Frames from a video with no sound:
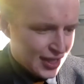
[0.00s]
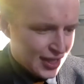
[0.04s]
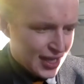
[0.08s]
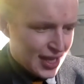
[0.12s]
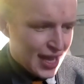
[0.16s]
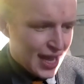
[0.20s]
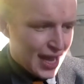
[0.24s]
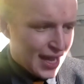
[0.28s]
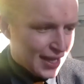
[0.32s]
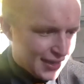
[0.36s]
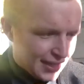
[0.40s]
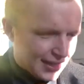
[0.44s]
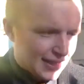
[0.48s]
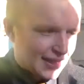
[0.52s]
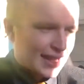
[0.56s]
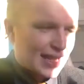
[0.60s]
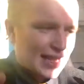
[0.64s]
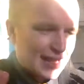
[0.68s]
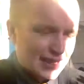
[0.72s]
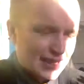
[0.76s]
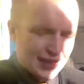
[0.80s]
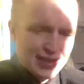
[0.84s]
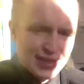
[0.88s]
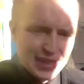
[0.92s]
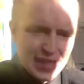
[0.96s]
I think
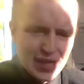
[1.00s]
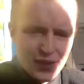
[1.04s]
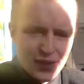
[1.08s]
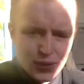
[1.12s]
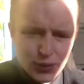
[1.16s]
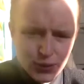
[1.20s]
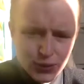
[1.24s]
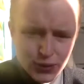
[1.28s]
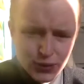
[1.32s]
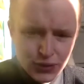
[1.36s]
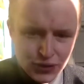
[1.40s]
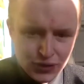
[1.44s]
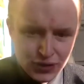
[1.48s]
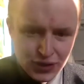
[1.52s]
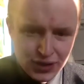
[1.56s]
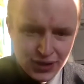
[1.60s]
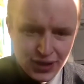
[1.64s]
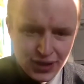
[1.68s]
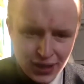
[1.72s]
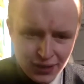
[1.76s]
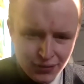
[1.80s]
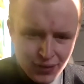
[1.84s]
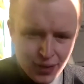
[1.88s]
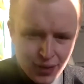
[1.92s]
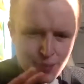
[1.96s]
that whole kind
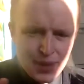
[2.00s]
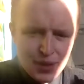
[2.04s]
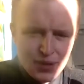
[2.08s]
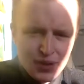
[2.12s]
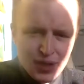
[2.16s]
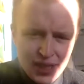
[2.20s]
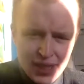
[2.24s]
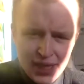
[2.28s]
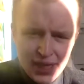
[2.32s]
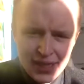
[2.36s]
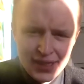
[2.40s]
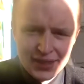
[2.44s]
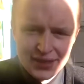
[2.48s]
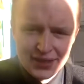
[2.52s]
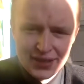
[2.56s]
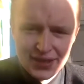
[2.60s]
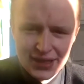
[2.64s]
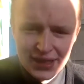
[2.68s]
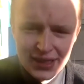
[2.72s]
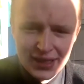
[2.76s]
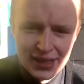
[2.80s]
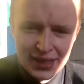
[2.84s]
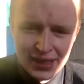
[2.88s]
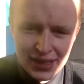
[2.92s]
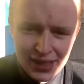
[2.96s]
of Americana
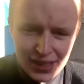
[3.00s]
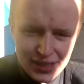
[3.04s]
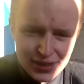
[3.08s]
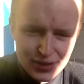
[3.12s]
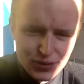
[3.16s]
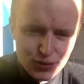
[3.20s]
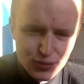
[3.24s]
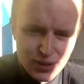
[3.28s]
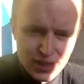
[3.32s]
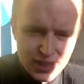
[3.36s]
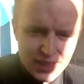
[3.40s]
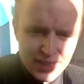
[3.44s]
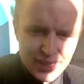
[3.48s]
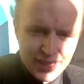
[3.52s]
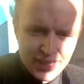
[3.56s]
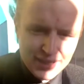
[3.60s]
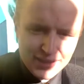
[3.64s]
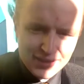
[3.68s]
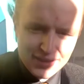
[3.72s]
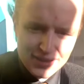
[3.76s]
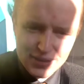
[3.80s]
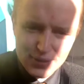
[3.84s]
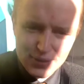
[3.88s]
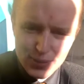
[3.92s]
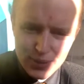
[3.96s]
scene is really nice
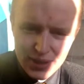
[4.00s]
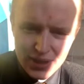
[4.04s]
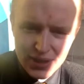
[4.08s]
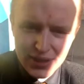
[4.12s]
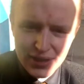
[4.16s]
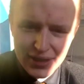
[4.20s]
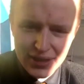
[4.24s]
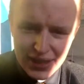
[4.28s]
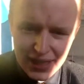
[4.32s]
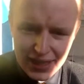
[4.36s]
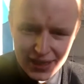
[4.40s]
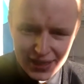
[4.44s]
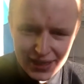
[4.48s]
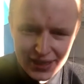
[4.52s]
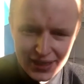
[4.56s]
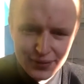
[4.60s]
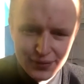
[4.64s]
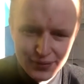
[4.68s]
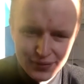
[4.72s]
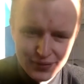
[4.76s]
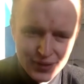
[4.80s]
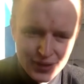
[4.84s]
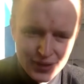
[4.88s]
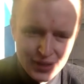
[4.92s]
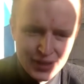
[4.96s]
as well, and that kind
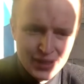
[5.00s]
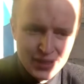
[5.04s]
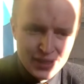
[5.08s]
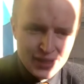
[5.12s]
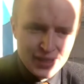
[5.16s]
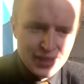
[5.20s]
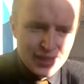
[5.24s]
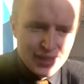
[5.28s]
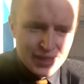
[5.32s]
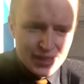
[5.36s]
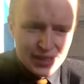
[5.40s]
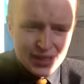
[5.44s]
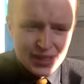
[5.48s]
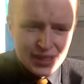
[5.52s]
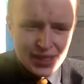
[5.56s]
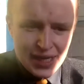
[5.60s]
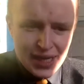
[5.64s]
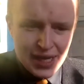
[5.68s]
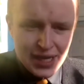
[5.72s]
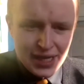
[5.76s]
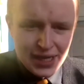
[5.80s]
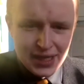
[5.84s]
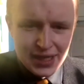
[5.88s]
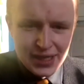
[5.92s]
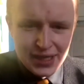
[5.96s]

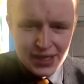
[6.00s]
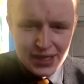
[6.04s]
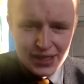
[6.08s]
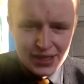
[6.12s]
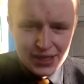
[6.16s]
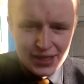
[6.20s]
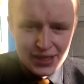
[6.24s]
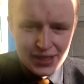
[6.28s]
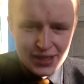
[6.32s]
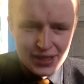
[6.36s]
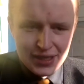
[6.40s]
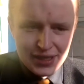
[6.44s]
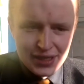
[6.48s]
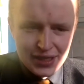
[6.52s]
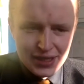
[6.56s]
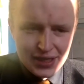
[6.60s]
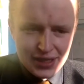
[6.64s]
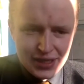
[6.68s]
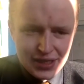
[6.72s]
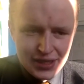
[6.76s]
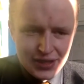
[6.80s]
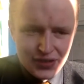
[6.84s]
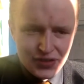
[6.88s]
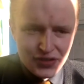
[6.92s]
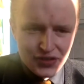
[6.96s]
of
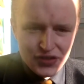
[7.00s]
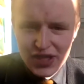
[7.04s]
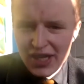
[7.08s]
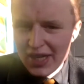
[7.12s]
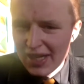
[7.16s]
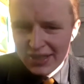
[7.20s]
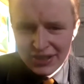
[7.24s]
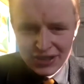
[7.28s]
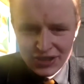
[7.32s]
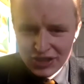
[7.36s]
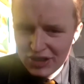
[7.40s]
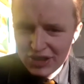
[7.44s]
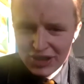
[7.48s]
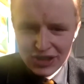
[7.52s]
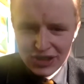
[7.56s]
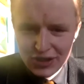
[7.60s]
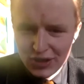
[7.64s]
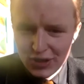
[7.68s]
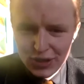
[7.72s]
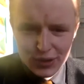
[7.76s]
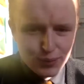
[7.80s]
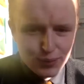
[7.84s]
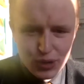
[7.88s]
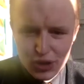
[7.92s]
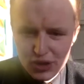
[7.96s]
yeah, just
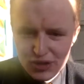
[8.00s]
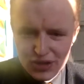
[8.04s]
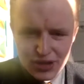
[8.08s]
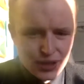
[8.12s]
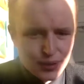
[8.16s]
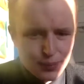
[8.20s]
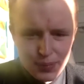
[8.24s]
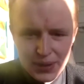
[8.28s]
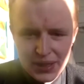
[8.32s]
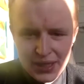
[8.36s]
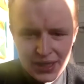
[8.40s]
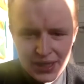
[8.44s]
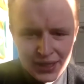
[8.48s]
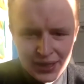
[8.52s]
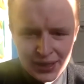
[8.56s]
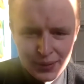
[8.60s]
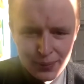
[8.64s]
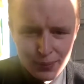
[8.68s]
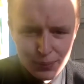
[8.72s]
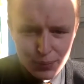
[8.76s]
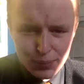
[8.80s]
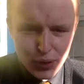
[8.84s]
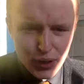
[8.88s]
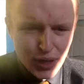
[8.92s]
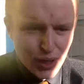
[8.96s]
good music being
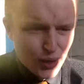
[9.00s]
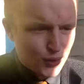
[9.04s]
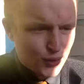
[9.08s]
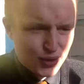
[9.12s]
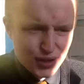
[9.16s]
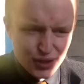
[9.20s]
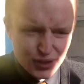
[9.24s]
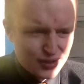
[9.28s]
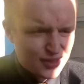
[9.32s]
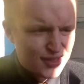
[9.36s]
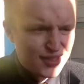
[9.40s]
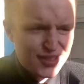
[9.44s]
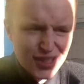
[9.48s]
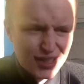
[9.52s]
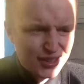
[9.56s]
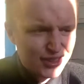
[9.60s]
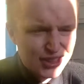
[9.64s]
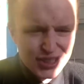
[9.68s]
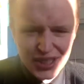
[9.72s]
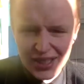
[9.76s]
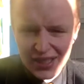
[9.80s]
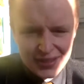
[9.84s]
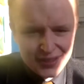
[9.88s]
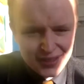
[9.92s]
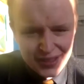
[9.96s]
put out to such
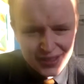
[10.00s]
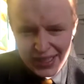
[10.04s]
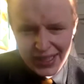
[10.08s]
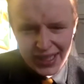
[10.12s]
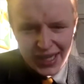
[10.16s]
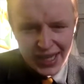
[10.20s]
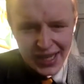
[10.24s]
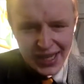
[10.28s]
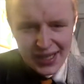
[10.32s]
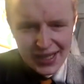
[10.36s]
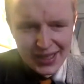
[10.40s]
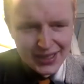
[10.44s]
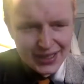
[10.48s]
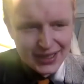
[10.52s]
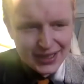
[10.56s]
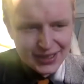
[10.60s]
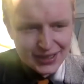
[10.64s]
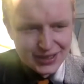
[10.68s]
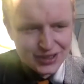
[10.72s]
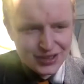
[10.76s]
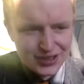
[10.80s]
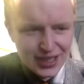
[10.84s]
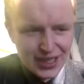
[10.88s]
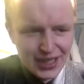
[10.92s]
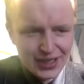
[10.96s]
a like high
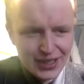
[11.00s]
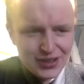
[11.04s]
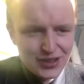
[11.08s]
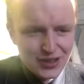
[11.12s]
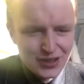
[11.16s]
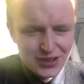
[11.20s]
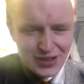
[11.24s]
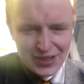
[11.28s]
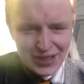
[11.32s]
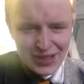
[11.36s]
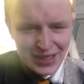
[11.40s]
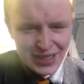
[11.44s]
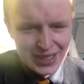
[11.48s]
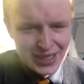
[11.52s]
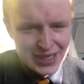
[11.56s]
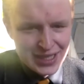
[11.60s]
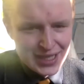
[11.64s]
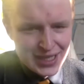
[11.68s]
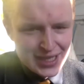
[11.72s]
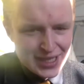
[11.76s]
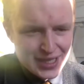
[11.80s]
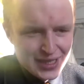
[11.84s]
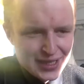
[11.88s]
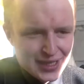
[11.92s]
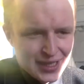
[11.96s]
standard
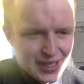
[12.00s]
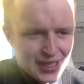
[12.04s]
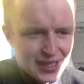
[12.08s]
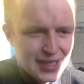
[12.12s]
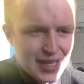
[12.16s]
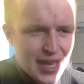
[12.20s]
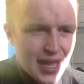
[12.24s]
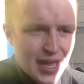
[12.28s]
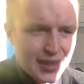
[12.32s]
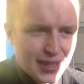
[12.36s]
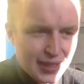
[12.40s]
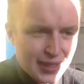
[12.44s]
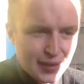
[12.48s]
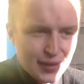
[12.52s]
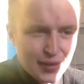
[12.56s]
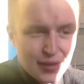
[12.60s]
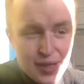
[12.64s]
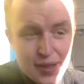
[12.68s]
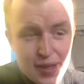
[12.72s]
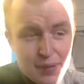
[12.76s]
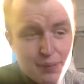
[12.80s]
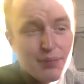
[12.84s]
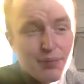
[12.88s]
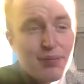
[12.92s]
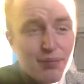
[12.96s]
that I think
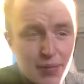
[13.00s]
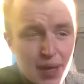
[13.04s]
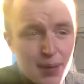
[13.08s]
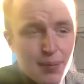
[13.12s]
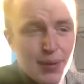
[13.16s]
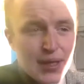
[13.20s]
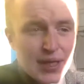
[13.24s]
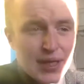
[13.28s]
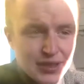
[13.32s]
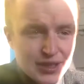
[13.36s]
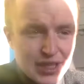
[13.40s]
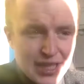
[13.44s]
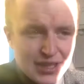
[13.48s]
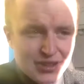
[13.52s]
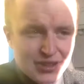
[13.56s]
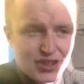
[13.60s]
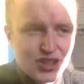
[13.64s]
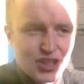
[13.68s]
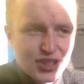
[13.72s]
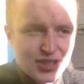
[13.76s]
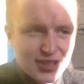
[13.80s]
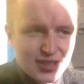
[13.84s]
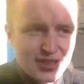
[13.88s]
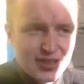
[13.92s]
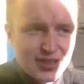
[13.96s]
maybe it's just